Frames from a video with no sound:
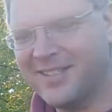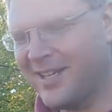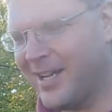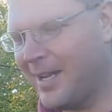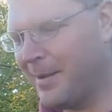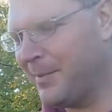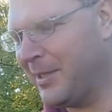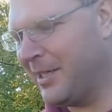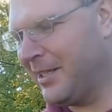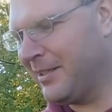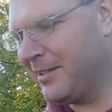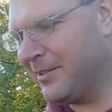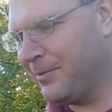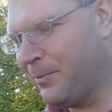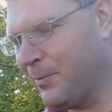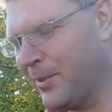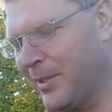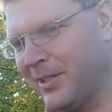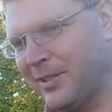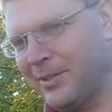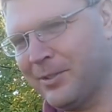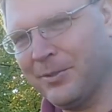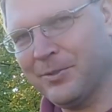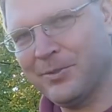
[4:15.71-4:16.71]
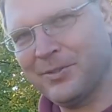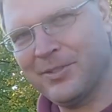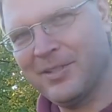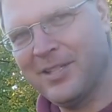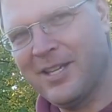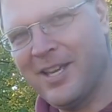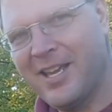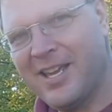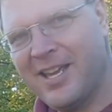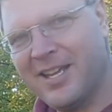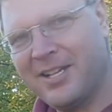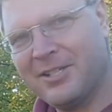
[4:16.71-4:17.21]
I mean, it's one of those
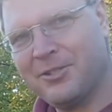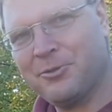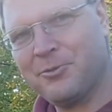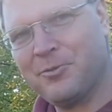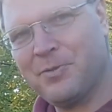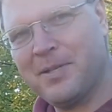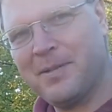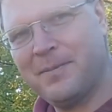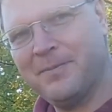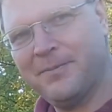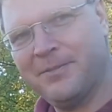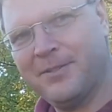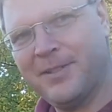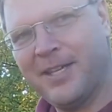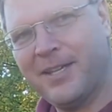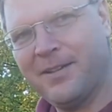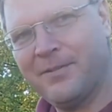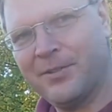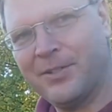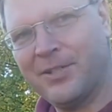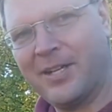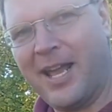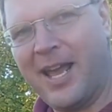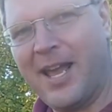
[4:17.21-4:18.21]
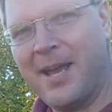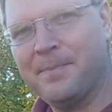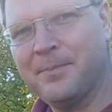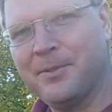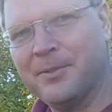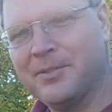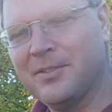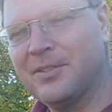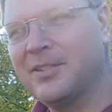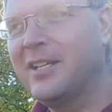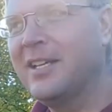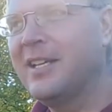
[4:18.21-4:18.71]
extreme flavored
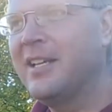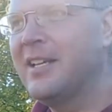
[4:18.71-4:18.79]
apples.